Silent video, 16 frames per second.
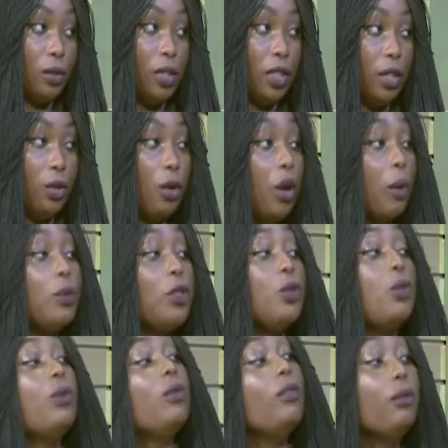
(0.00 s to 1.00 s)
look up
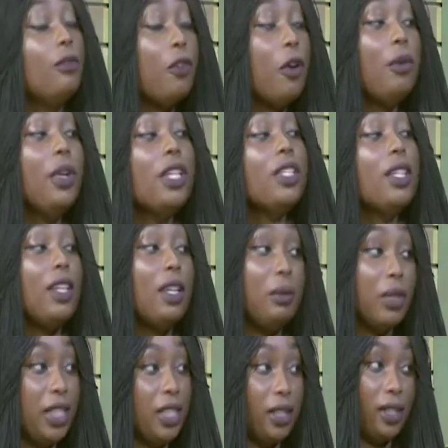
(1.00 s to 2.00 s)
to foreign
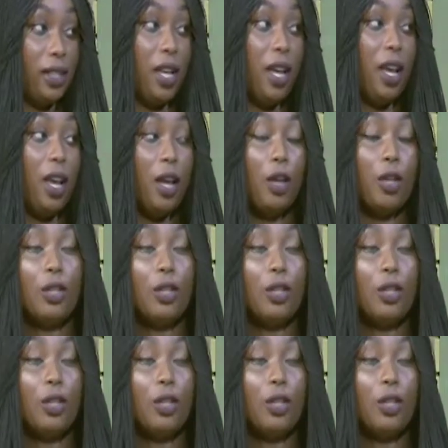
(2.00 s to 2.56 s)
celebrities. Mm.